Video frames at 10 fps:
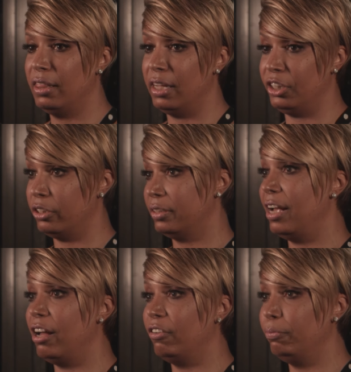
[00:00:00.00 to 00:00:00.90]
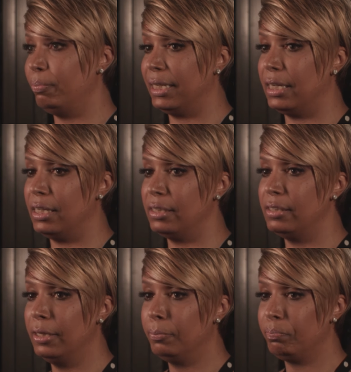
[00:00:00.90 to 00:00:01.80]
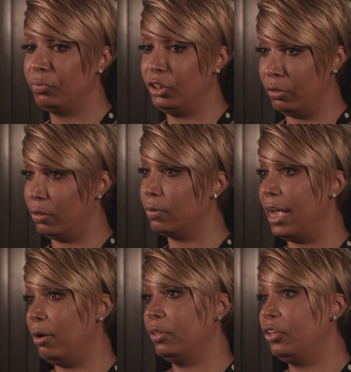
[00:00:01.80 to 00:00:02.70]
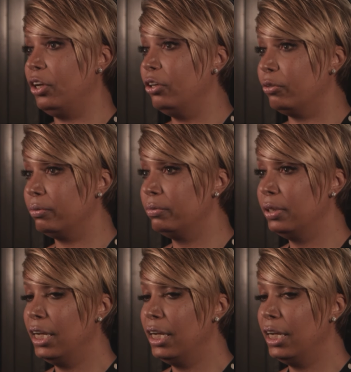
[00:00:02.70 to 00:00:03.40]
than yourself because you're okay with you.